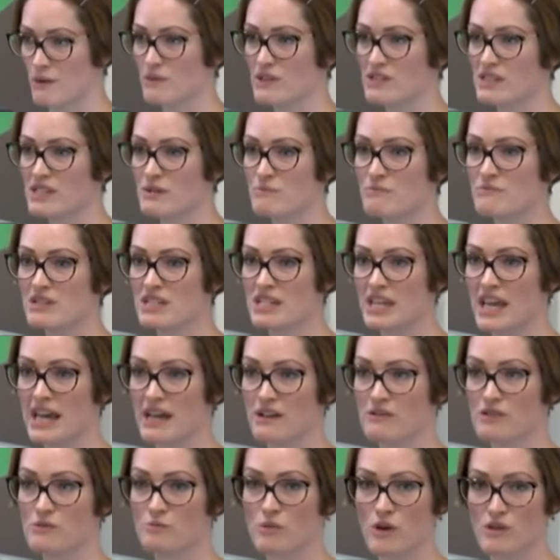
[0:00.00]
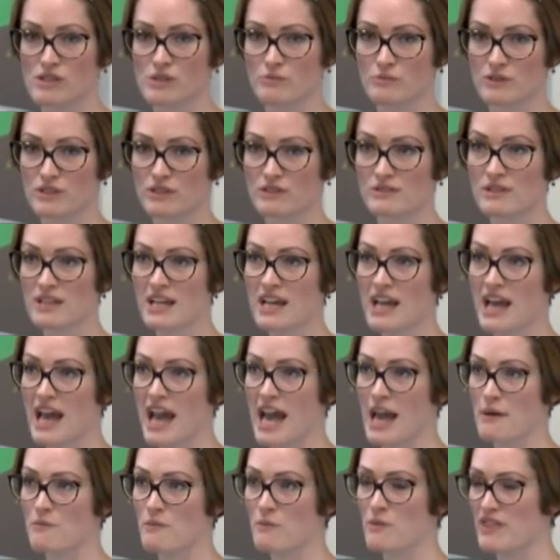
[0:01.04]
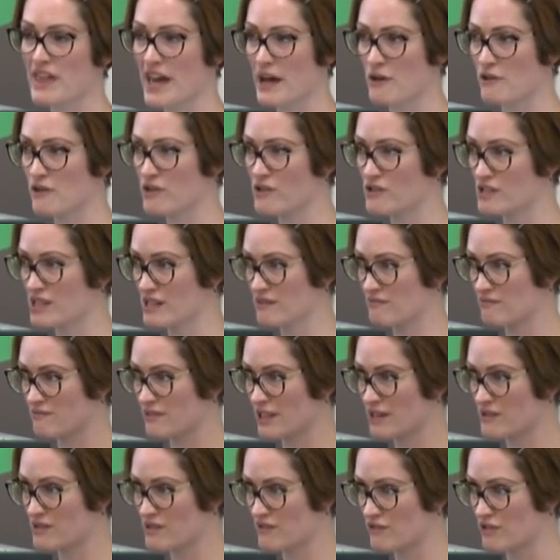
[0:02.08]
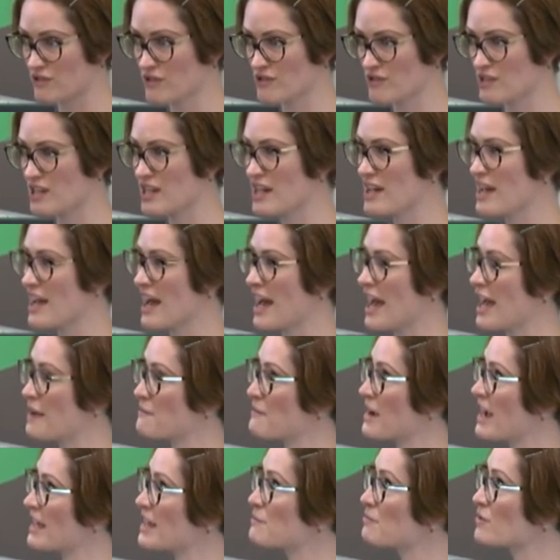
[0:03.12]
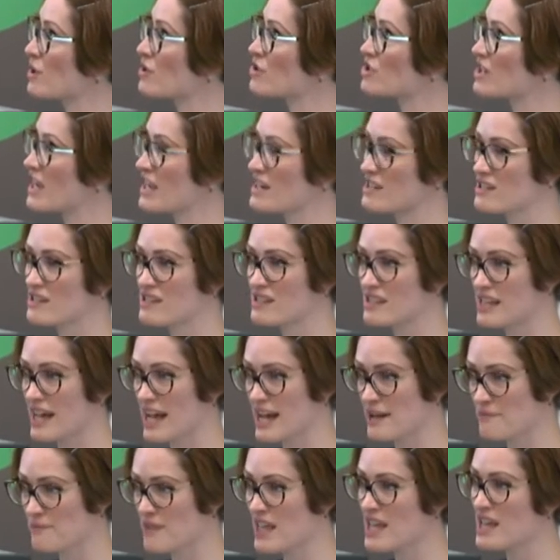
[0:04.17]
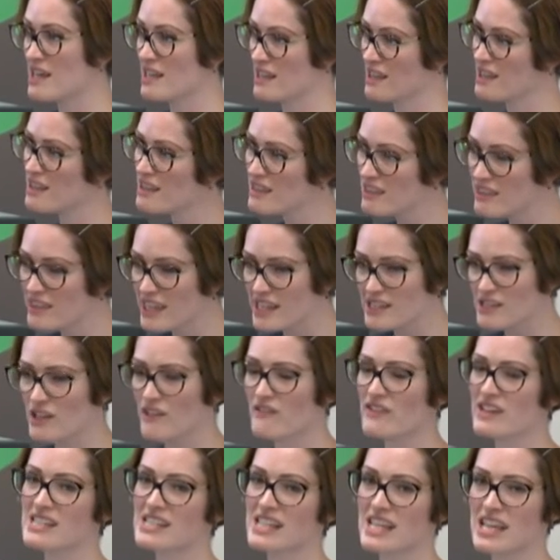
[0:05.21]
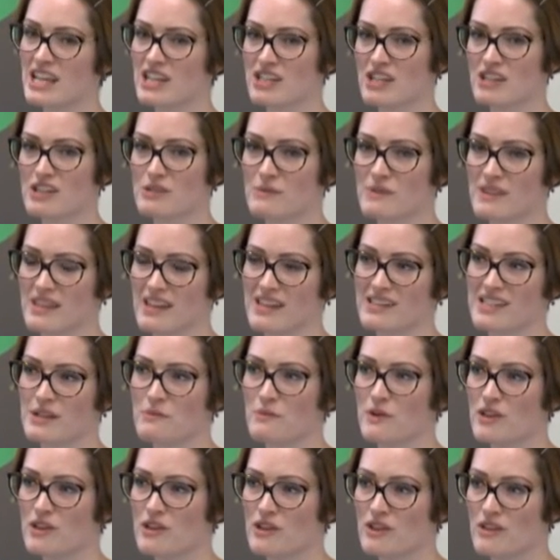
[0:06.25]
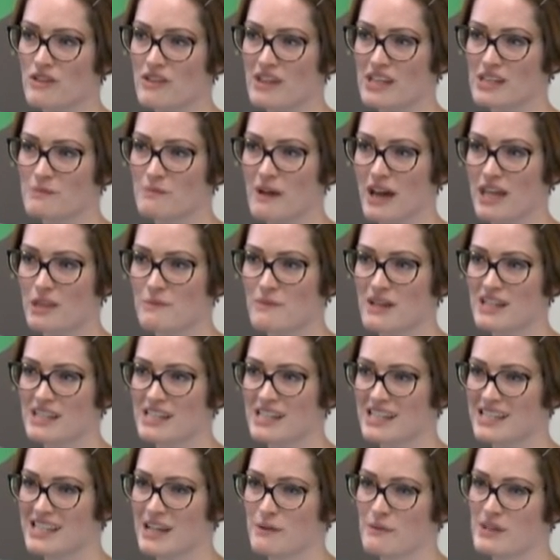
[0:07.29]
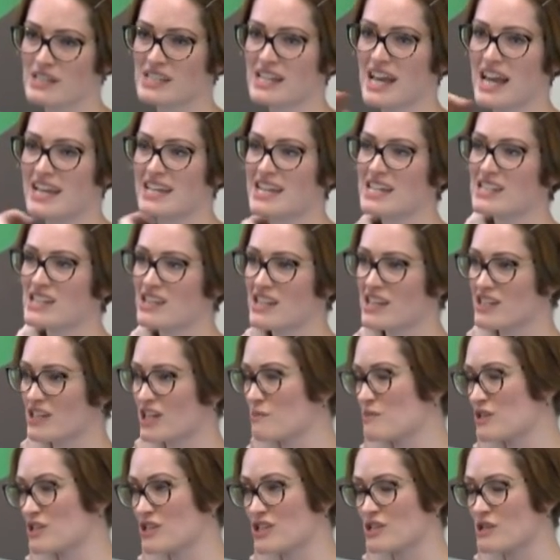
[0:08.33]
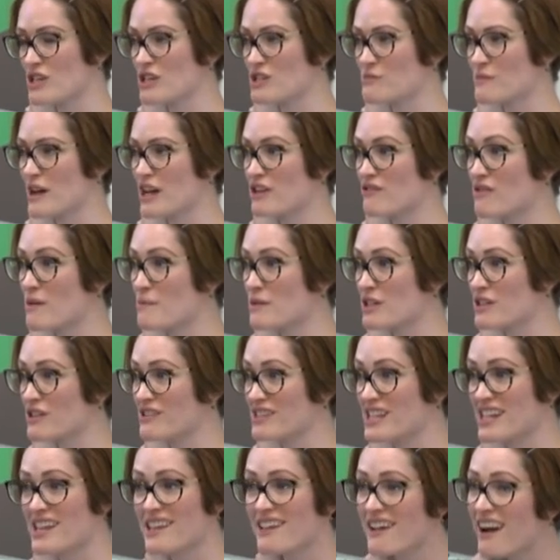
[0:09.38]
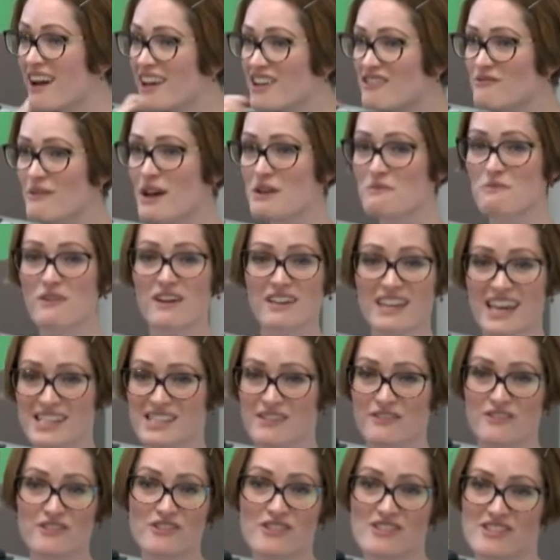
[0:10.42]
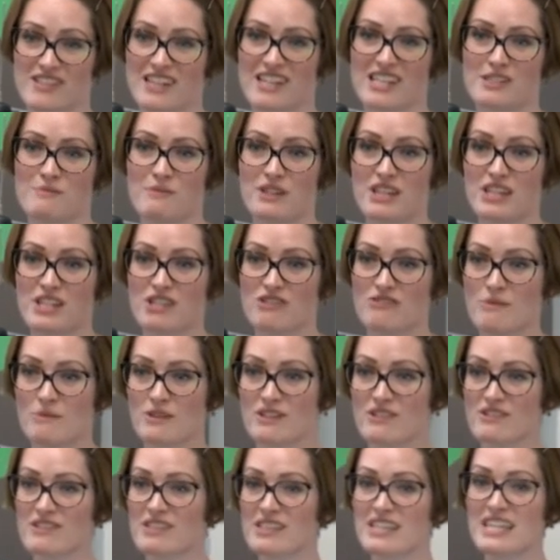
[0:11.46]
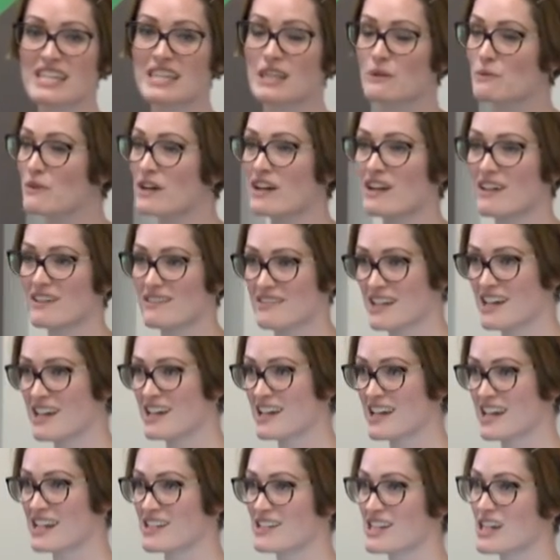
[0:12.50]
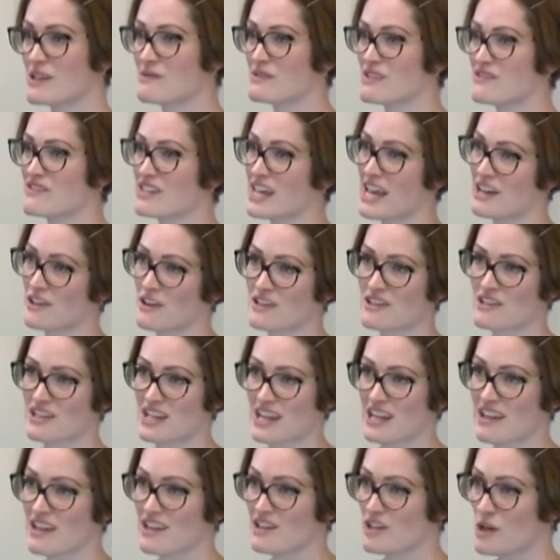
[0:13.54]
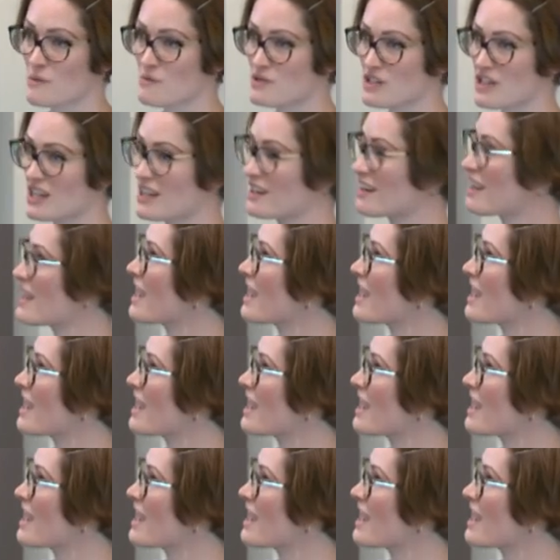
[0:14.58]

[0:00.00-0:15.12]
with somebody else possible without causing loads of fraud. And the blockchain does that. There's obviously issues with this, and one of the good things about the meeting is that we said, isn't this going to be just used by criminals? And he kind of went, well, yes, of course it is, because criminals lead the world in terms of technology adoption,